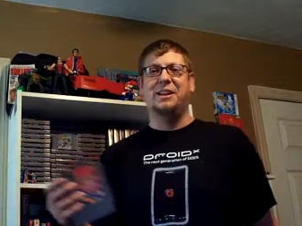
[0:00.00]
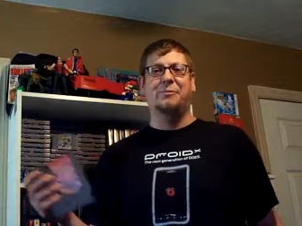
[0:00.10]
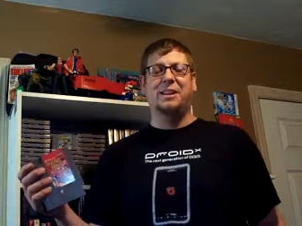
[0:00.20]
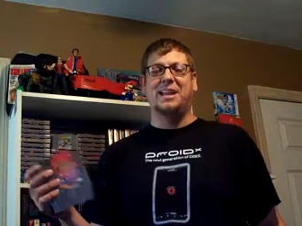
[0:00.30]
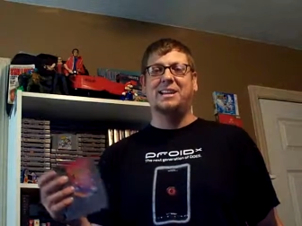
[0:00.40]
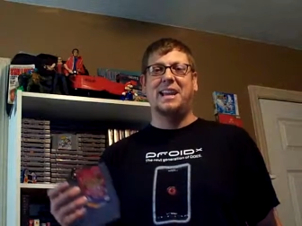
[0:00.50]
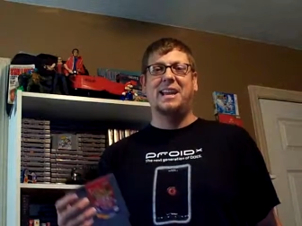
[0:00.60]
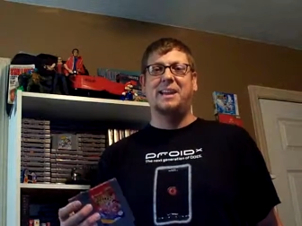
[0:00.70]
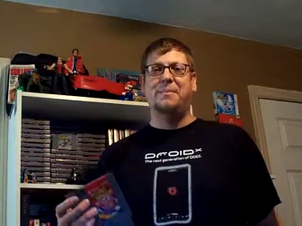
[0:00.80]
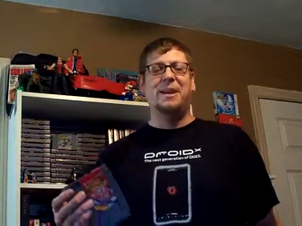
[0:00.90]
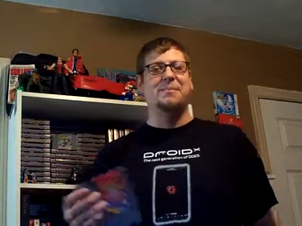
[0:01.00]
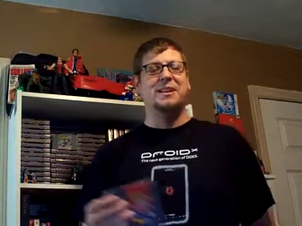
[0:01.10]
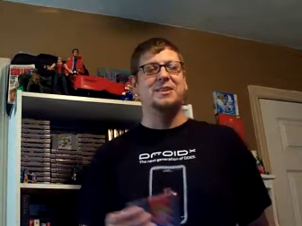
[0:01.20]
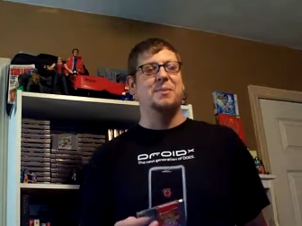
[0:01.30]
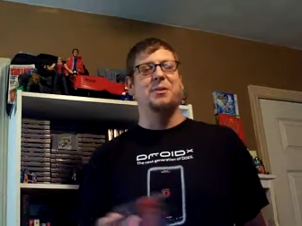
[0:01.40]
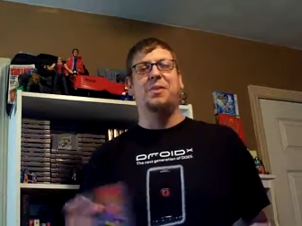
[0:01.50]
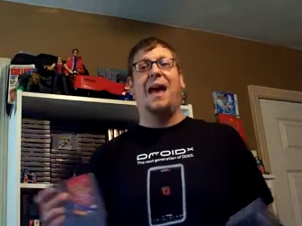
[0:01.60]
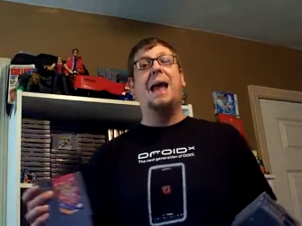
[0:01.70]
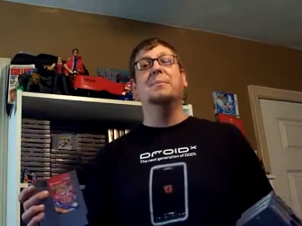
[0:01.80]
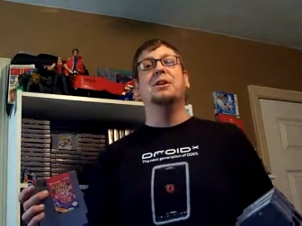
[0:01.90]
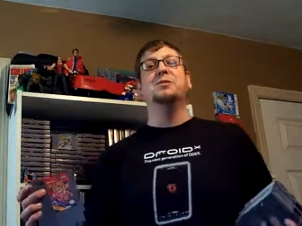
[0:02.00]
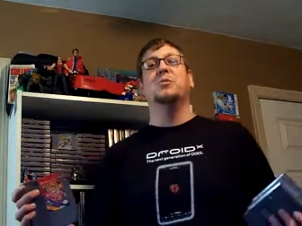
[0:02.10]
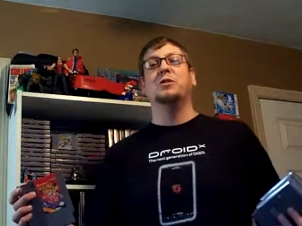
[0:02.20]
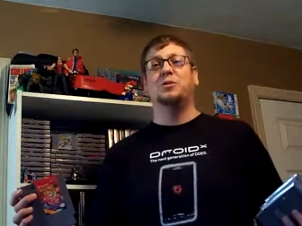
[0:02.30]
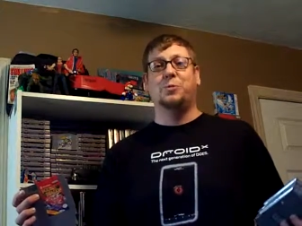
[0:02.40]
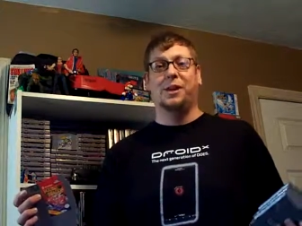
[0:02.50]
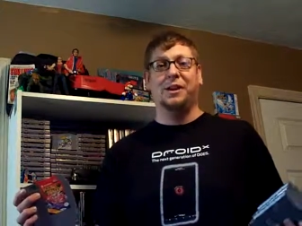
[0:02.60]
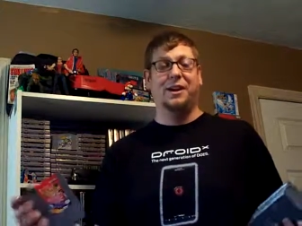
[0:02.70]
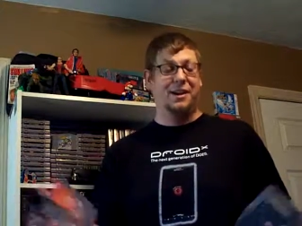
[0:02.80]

and when they did, it made my summer that much more sweeter.